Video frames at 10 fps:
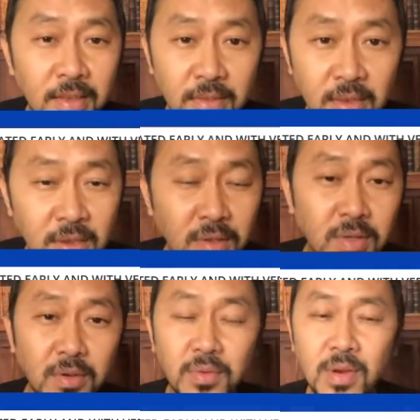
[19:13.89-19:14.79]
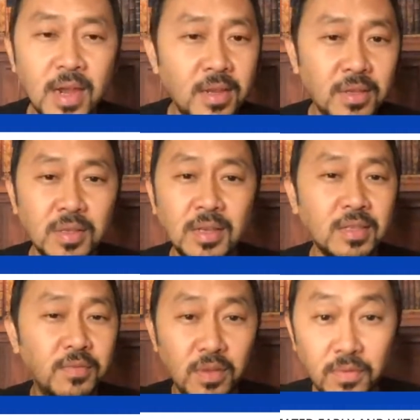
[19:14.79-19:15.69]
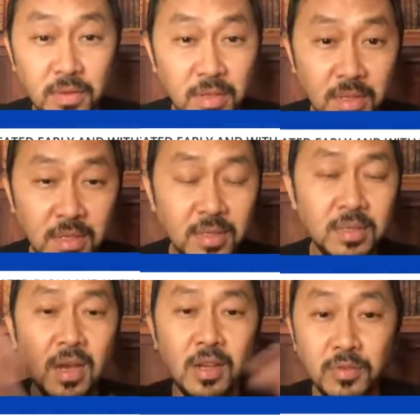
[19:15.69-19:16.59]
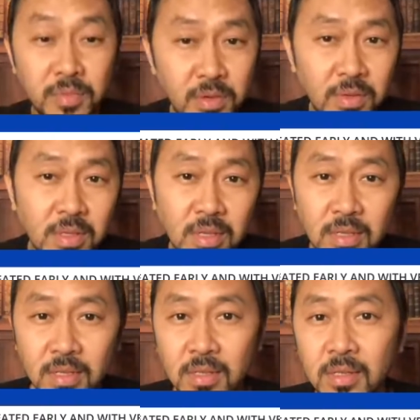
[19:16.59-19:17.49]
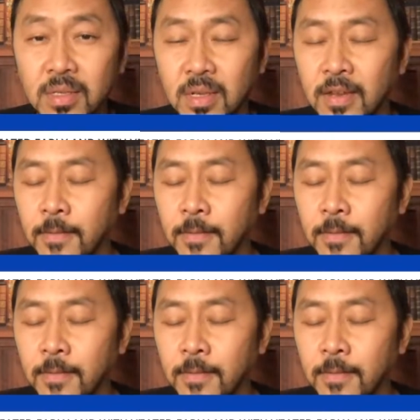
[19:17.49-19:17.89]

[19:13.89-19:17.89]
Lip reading: things, arthritis, lots of different diseases, autoimmune diseases.